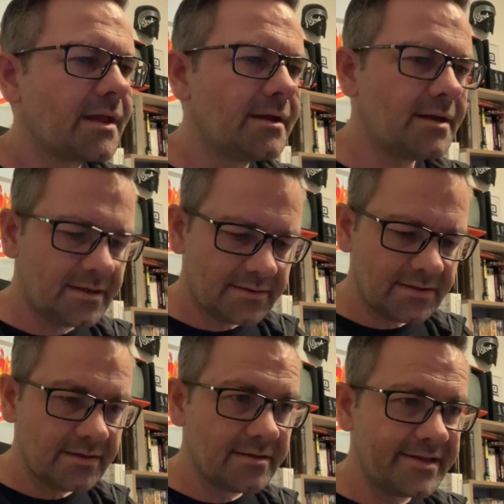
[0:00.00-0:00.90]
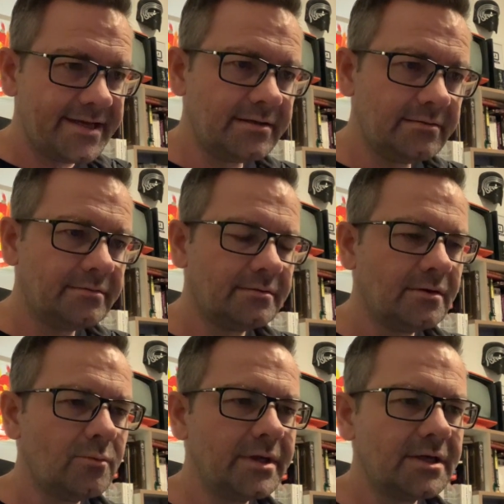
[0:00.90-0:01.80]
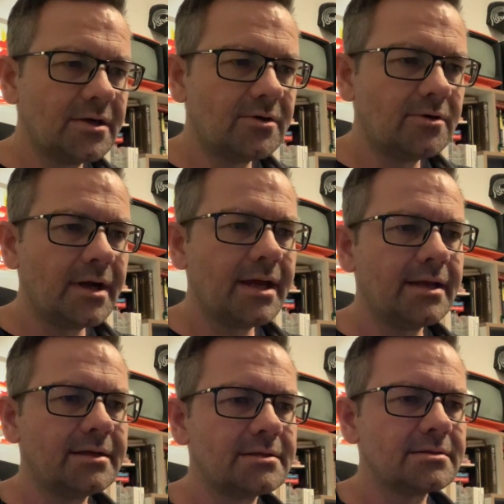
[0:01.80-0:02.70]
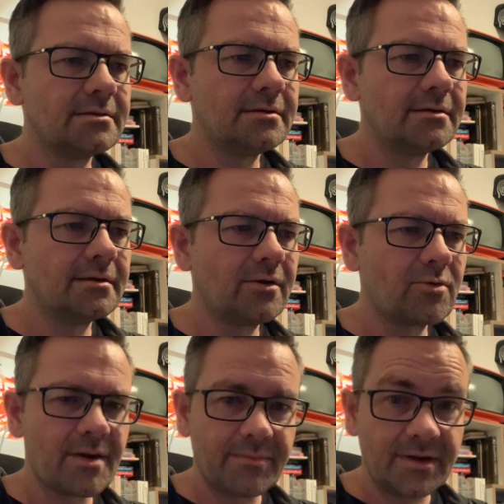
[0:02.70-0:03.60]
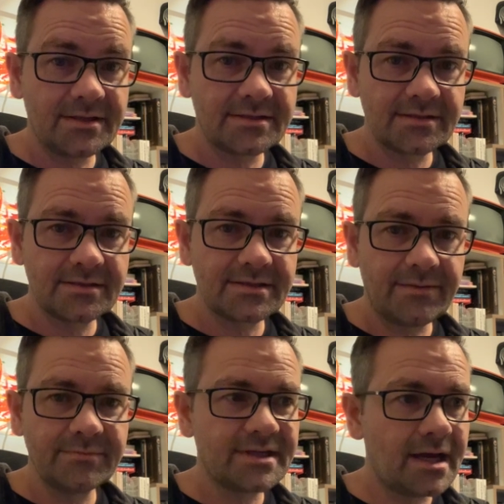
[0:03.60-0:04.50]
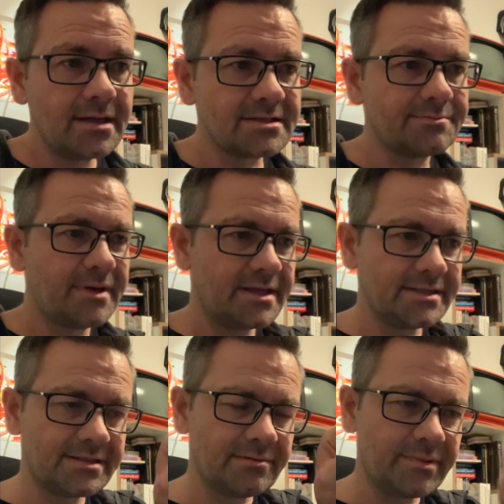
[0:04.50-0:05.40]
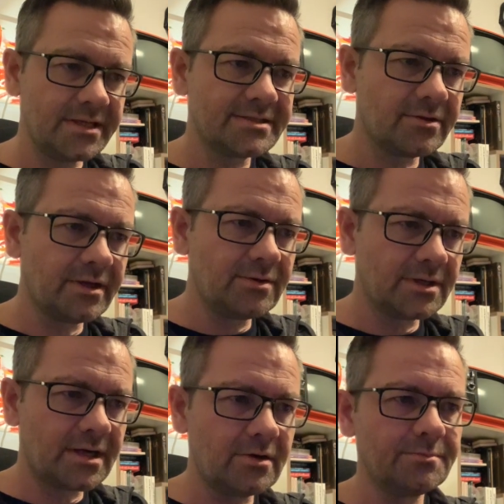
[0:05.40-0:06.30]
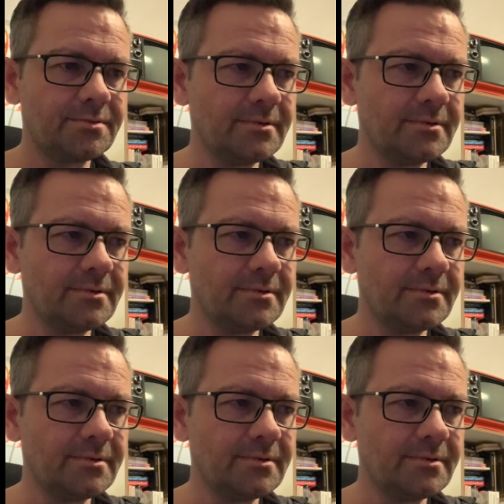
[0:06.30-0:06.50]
And then we go and grab us some tiles based on our current